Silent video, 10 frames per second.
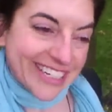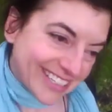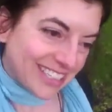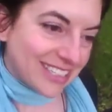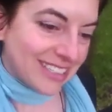
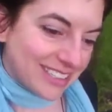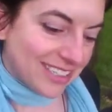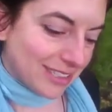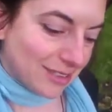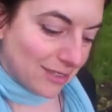to
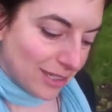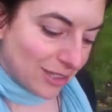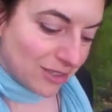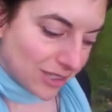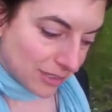
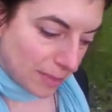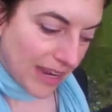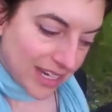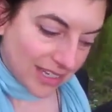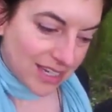you. So
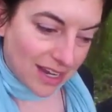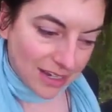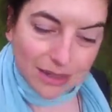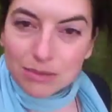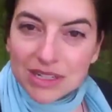spending
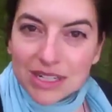time